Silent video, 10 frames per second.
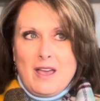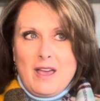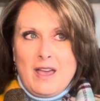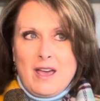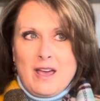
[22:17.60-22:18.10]

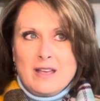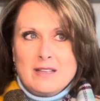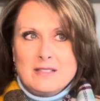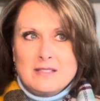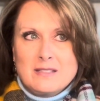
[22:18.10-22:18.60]

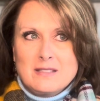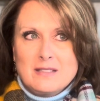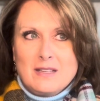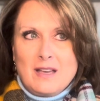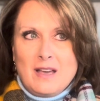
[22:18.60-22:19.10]
as
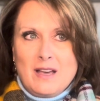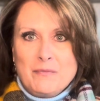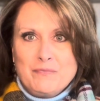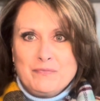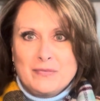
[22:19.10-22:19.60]

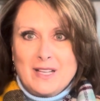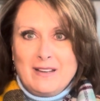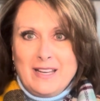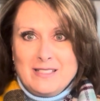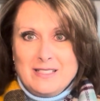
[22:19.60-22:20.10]
an
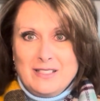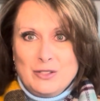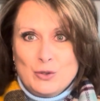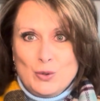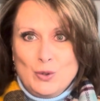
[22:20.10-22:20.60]

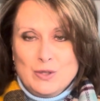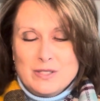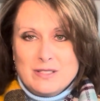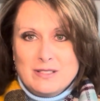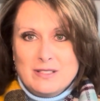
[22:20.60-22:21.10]

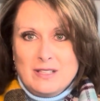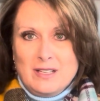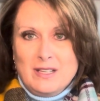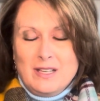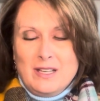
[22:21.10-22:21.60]
18-year-old.
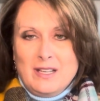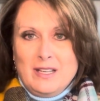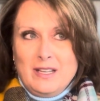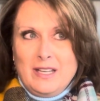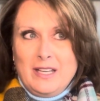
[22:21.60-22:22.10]

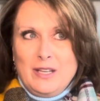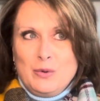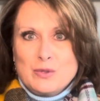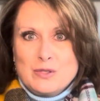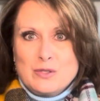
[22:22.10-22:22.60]
He
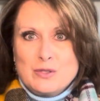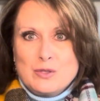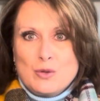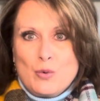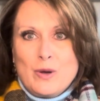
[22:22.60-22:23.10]
was
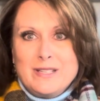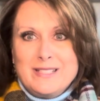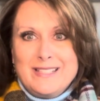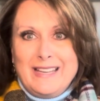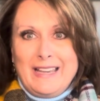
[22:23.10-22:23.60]

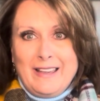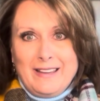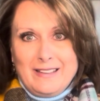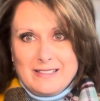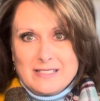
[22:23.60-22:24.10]

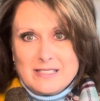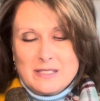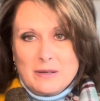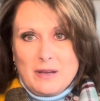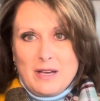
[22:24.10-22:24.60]
28.
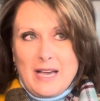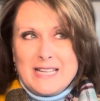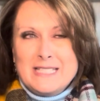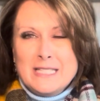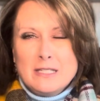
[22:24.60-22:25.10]
I
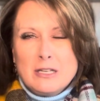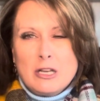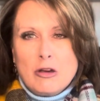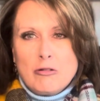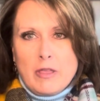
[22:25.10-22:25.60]
didn't
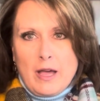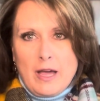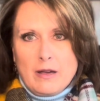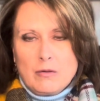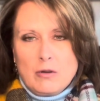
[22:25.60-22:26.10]
know
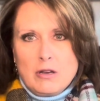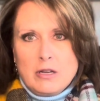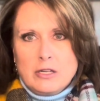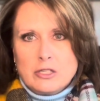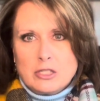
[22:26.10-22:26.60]
that
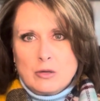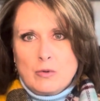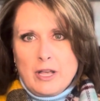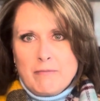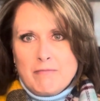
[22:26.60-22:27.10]
initially
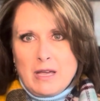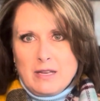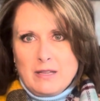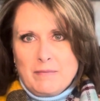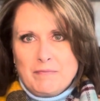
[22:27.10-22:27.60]
when I met
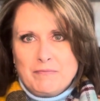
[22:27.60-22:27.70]
him,